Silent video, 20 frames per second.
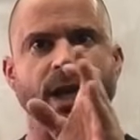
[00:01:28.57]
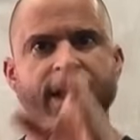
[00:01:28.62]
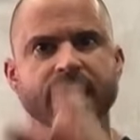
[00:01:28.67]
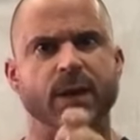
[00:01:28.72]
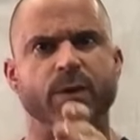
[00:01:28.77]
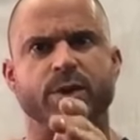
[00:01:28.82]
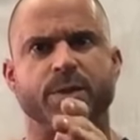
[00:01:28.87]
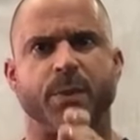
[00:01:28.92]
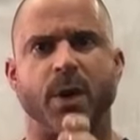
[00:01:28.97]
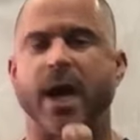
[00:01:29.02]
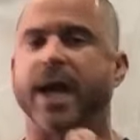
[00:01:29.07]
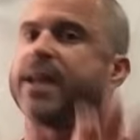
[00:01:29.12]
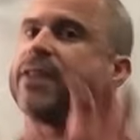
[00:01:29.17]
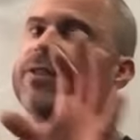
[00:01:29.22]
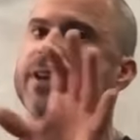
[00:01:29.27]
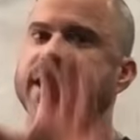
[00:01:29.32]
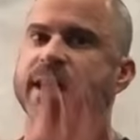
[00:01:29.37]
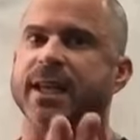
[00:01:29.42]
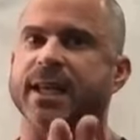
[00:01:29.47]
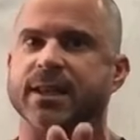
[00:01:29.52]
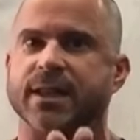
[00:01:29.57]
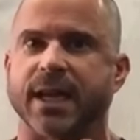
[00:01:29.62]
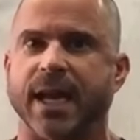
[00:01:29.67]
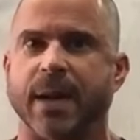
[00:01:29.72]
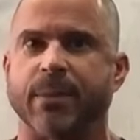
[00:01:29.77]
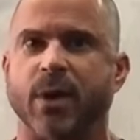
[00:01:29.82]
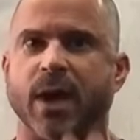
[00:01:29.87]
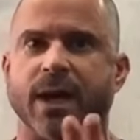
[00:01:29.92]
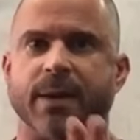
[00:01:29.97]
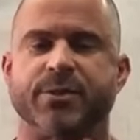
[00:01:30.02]
I know it's Brian. but I didn't get the
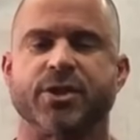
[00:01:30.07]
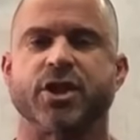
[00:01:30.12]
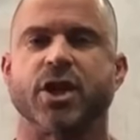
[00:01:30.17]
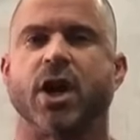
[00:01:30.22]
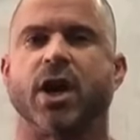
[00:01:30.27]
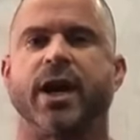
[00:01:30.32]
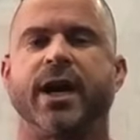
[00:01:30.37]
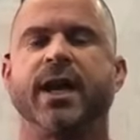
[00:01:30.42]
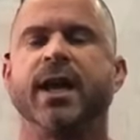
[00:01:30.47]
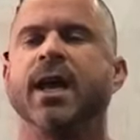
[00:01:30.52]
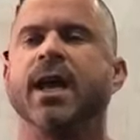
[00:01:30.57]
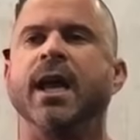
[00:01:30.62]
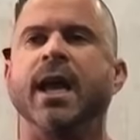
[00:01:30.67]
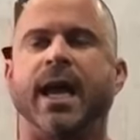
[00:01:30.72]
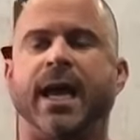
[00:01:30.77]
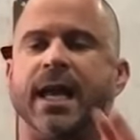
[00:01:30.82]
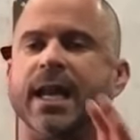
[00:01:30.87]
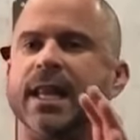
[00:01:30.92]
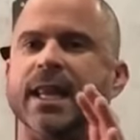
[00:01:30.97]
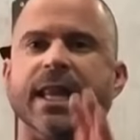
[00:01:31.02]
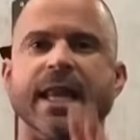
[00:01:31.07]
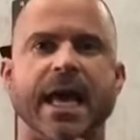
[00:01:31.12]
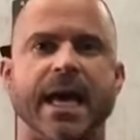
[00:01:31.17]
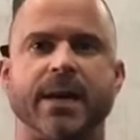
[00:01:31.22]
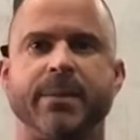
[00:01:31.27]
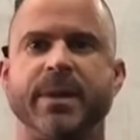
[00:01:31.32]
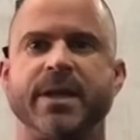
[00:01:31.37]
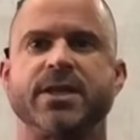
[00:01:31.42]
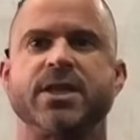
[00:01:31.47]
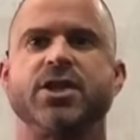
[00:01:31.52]
name right, I'm sorry. I get a lot
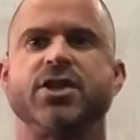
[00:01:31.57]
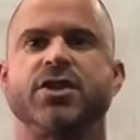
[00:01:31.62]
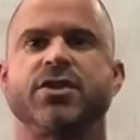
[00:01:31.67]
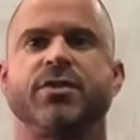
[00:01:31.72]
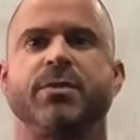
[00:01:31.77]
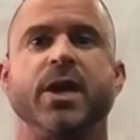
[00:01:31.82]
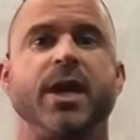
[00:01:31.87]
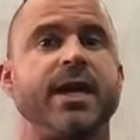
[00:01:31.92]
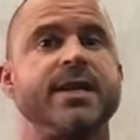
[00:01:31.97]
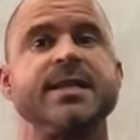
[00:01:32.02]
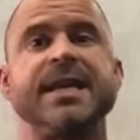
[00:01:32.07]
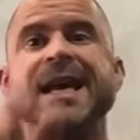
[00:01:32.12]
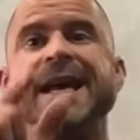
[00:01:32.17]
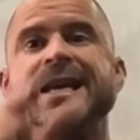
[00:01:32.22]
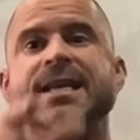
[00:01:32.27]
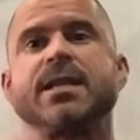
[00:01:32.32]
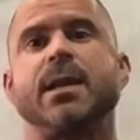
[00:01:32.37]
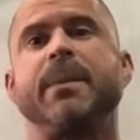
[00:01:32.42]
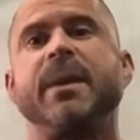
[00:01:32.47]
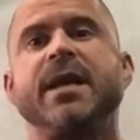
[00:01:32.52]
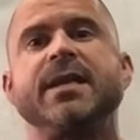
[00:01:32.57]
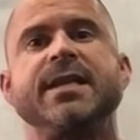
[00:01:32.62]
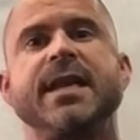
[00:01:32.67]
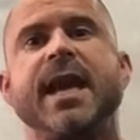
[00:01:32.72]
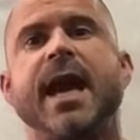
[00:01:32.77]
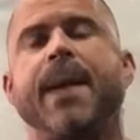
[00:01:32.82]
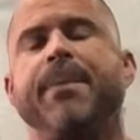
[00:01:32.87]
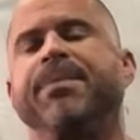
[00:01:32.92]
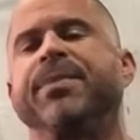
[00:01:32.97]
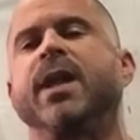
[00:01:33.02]
of messages from you guys. Send me a
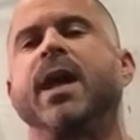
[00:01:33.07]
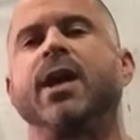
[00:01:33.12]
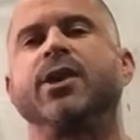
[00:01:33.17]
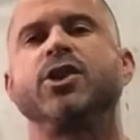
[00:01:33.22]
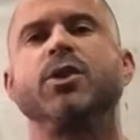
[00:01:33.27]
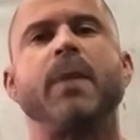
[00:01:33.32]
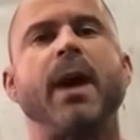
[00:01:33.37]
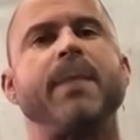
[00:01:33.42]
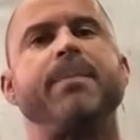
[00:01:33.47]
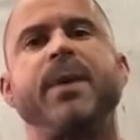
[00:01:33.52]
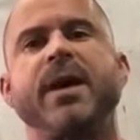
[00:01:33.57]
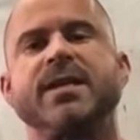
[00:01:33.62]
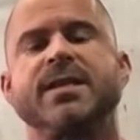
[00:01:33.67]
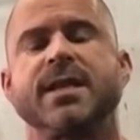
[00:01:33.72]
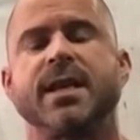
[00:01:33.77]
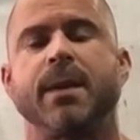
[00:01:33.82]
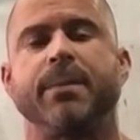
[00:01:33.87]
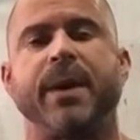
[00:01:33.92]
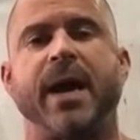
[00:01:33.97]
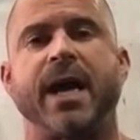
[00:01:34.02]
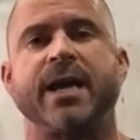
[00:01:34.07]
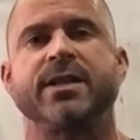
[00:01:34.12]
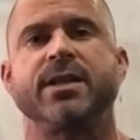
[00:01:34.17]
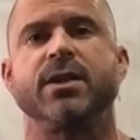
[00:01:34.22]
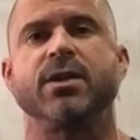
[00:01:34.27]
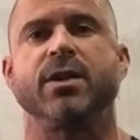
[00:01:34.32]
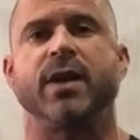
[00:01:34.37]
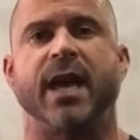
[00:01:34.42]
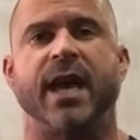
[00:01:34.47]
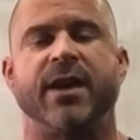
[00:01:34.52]
DM. I'll do my best to get back
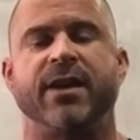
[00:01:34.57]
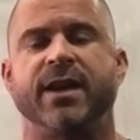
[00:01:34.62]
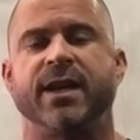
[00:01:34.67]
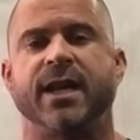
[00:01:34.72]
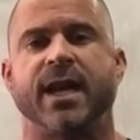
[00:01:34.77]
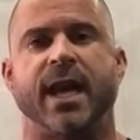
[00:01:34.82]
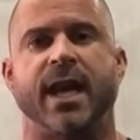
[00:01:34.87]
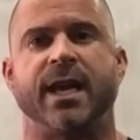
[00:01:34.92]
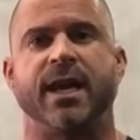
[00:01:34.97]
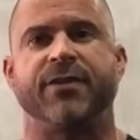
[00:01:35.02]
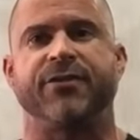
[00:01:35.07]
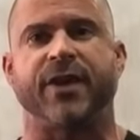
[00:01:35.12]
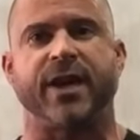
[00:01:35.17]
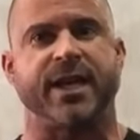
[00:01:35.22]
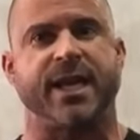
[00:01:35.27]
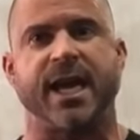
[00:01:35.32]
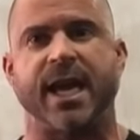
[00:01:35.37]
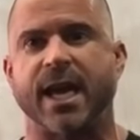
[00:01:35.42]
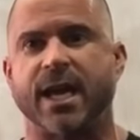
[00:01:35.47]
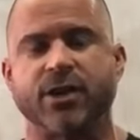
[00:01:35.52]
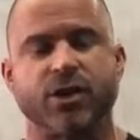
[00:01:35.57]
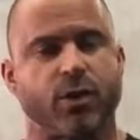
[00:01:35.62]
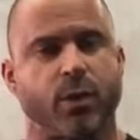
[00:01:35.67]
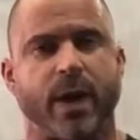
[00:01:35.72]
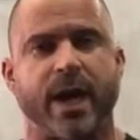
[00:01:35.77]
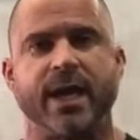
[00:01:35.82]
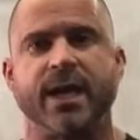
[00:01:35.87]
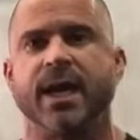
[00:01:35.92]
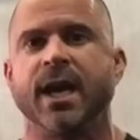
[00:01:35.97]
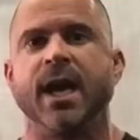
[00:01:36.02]
to you, and, and if I can,
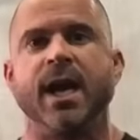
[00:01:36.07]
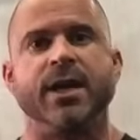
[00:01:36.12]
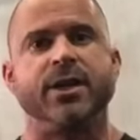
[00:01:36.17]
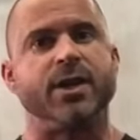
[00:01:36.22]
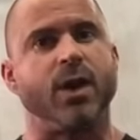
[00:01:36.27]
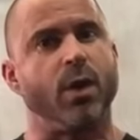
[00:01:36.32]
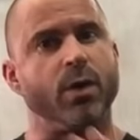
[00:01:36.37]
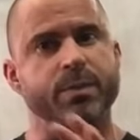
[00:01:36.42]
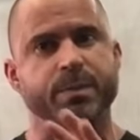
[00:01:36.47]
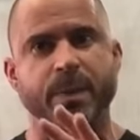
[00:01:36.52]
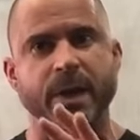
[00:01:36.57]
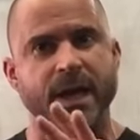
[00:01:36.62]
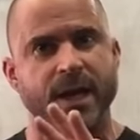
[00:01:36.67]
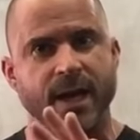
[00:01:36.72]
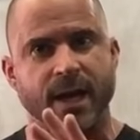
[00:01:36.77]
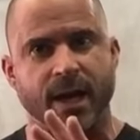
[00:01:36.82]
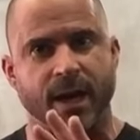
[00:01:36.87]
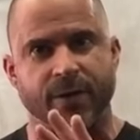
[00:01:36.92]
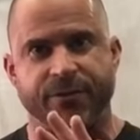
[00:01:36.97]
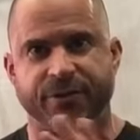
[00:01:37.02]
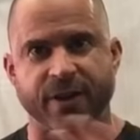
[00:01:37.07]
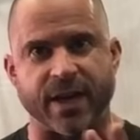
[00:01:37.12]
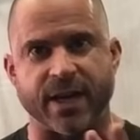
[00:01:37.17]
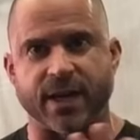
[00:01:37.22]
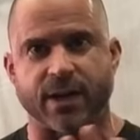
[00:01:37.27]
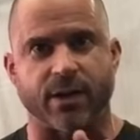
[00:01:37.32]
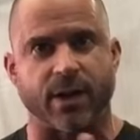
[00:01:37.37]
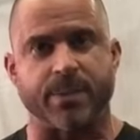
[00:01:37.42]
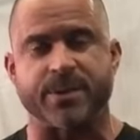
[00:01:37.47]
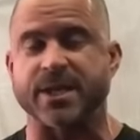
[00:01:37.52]
great. Don't be uh,
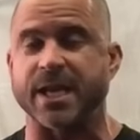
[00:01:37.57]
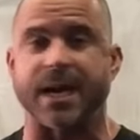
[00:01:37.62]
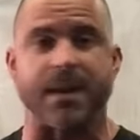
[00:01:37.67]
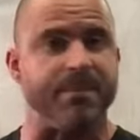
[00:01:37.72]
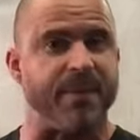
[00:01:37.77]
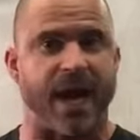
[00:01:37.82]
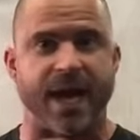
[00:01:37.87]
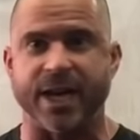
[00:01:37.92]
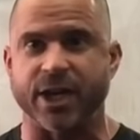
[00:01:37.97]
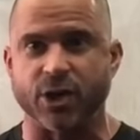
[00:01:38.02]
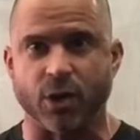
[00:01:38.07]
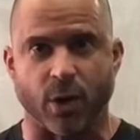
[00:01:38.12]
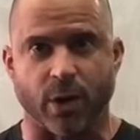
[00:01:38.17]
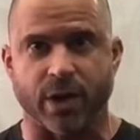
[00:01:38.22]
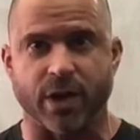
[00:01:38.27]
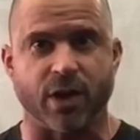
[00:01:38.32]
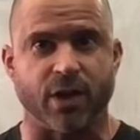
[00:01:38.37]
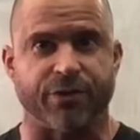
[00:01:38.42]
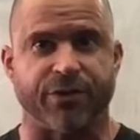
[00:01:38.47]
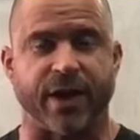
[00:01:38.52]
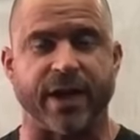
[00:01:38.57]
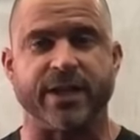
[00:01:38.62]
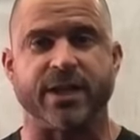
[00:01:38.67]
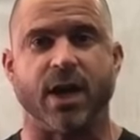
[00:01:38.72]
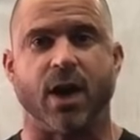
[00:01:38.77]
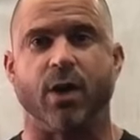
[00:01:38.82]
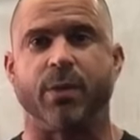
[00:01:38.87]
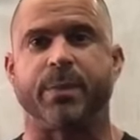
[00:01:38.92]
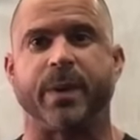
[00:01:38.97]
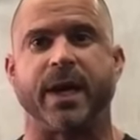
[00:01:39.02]
offended or upset. I'm not ignoring you if I
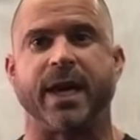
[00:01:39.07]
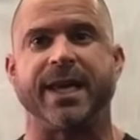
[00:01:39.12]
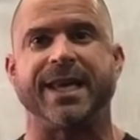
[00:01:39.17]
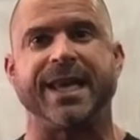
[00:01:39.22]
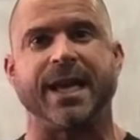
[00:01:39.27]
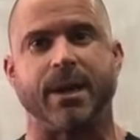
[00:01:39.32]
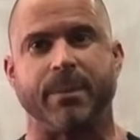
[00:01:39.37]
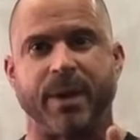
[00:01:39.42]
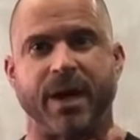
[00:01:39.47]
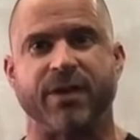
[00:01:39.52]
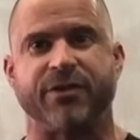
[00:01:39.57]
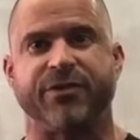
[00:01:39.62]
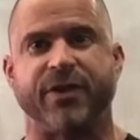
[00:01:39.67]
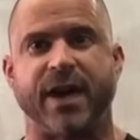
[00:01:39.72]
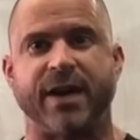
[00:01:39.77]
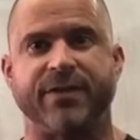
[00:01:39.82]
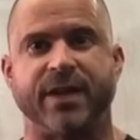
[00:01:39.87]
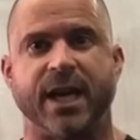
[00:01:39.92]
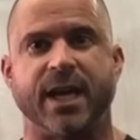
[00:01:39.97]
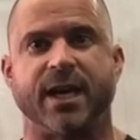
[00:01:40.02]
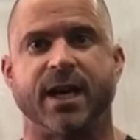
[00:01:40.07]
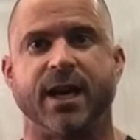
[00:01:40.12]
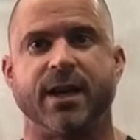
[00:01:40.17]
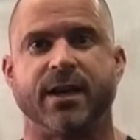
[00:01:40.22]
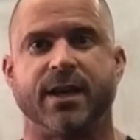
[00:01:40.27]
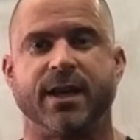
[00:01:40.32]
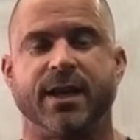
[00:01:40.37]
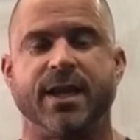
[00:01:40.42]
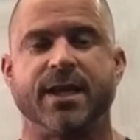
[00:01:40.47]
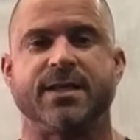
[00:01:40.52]
don't, but I get about five to
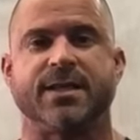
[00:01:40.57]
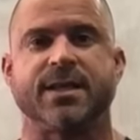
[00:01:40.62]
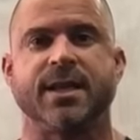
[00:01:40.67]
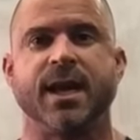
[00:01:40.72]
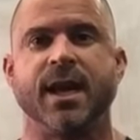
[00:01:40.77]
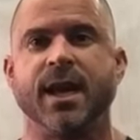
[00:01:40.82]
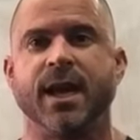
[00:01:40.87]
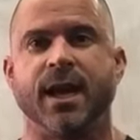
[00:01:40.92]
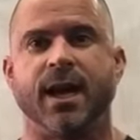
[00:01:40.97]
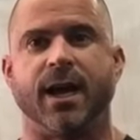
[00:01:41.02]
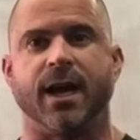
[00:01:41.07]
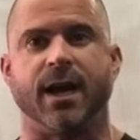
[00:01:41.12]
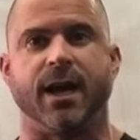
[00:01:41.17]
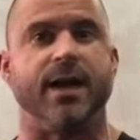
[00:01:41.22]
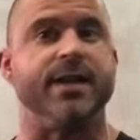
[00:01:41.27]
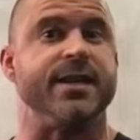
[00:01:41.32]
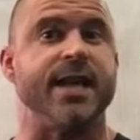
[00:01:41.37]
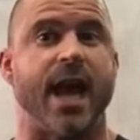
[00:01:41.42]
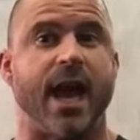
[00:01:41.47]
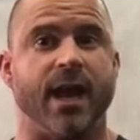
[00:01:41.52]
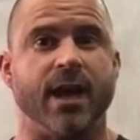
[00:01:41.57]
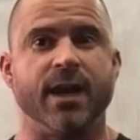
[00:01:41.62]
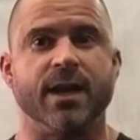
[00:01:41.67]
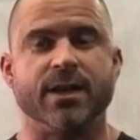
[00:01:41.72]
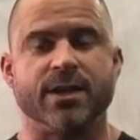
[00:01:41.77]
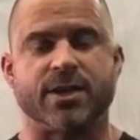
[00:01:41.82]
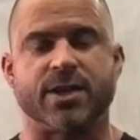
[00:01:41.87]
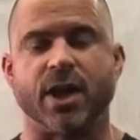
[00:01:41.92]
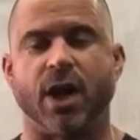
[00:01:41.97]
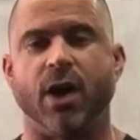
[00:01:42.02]
800 of these uh, a day.
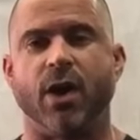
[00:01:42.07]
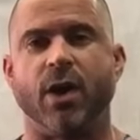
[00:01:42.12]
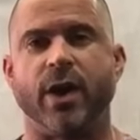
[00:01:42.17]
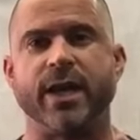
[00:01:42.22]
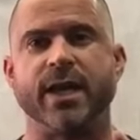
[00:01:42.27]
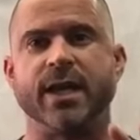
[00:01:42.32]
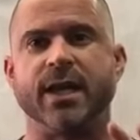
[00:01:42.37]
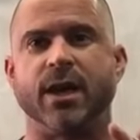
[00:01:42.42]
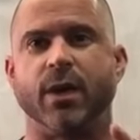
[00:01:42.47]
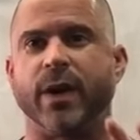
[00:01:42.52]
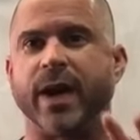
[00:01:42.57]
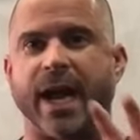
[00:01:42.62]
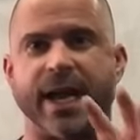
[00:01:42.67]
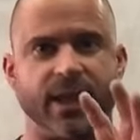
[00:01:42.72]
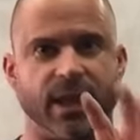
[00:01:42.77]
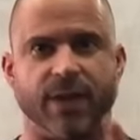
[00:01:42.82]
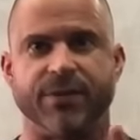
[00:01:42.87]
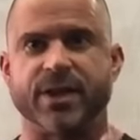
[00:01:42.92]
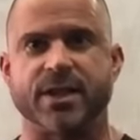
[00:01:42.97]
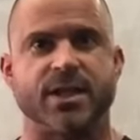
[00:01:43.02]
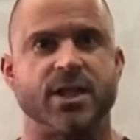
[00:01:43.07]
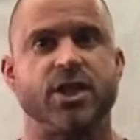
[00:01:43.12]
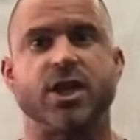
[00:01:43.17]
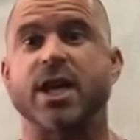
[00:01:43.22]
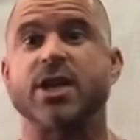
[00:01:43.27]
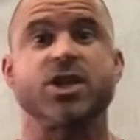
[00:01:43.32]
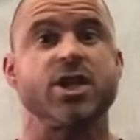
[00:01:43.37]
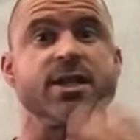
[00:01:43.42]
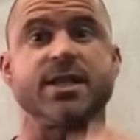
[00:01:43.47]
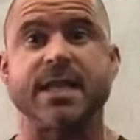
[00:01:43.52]
So, you know what? I love the
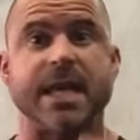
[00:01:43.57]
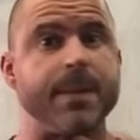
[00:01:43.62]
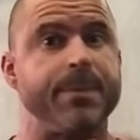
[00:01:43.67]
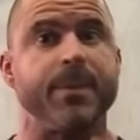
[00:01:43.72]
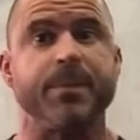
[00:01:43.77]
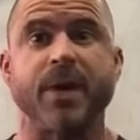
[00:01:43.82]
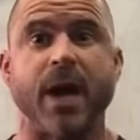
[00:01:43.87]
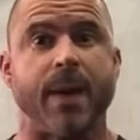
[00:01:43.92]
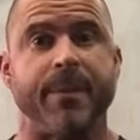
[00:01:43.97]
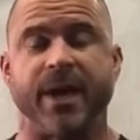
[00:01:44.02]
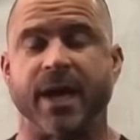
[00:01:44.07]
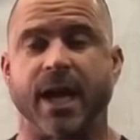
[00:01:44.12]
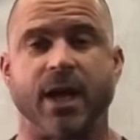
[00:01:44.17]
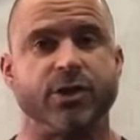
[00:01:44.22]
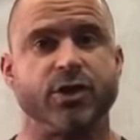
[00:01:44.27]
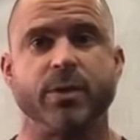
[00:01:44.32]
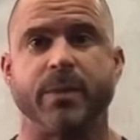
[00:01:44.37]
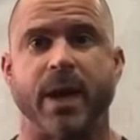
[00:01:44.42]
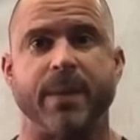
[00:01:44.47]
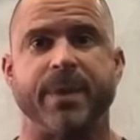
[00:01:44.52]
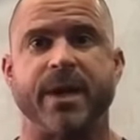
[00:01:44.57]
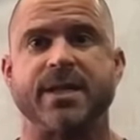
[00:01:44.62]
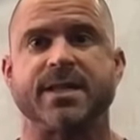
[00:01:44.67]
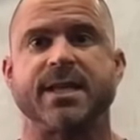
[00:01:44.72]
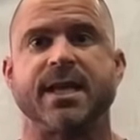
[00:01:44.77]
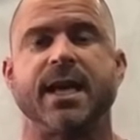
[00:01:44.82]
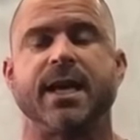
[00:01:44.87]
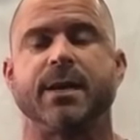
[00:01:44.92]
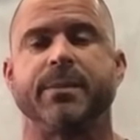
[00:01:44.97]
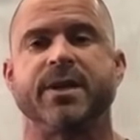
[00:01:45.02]
suggestions. Keep them coming. I'll do my best
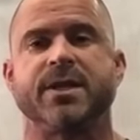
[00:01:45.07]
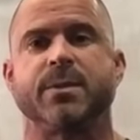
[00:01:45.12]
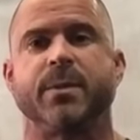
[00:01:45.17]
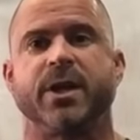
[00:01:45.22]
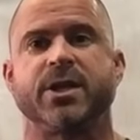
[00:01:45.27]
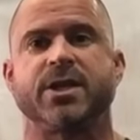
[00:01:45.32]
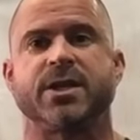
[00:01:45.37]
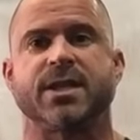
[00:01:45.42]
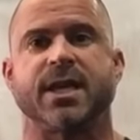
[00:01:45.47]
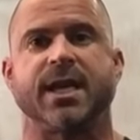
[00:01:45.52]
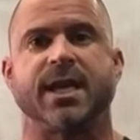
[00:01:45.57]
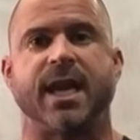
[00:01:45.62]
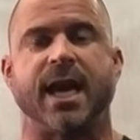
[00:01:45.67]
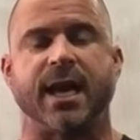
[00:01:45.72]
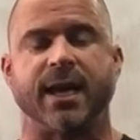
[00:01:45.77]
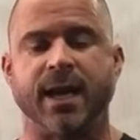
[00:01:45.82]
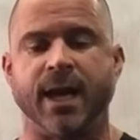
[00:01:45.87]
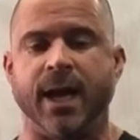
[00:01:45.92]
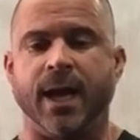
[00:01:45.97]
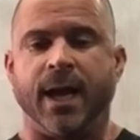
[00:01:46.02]
to hit them as much as I can.